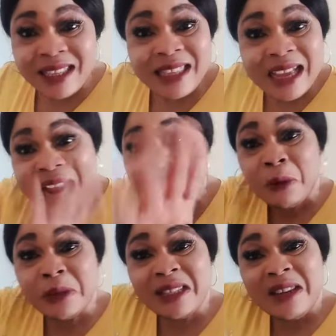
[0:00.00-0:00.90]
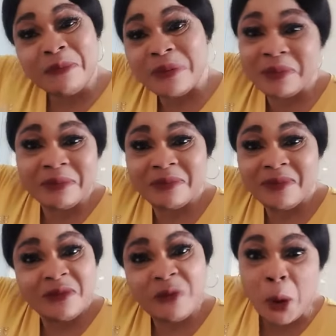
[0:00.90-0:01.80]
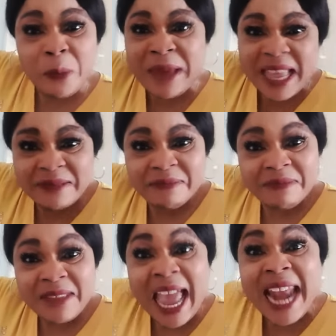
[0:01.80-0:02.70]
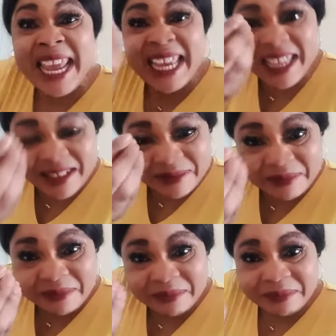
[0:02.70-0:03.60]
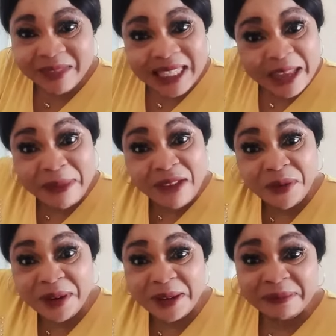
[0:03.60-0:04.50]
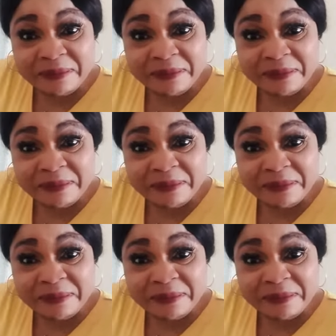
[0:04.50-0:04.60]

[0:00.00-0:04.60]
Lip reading: They cannot go sleep for Obe. Eniki. And they buy for him.